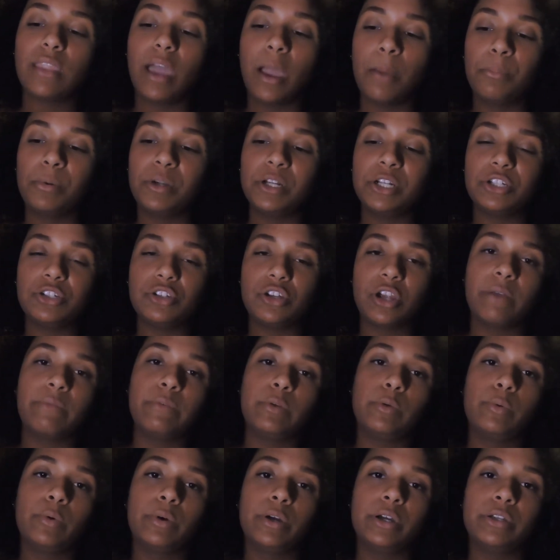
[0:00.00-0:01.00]
I'm pretty sure
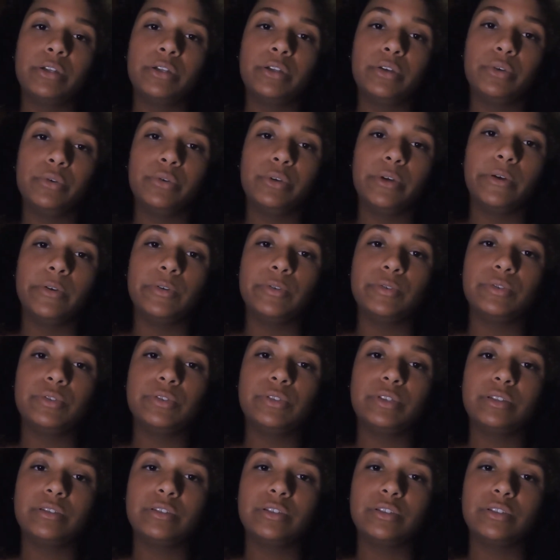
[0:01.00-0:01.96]
everyone who goes